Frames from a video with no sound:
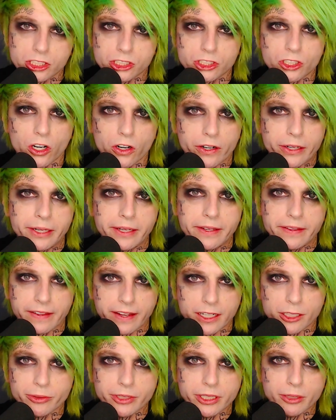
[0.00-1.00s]
Sorry that
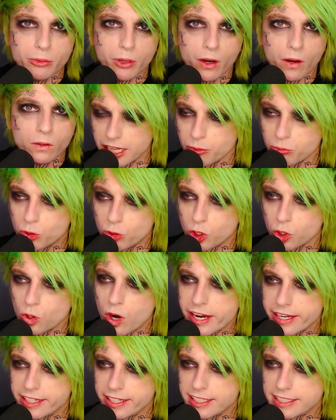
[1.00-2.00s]
I'm emo. I'm
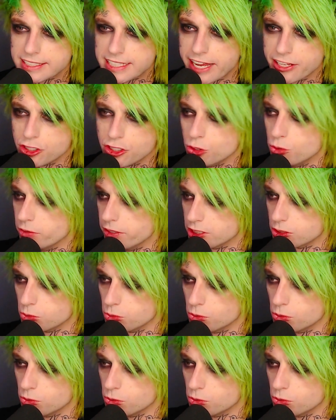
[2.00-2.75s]
crying a tattoo in this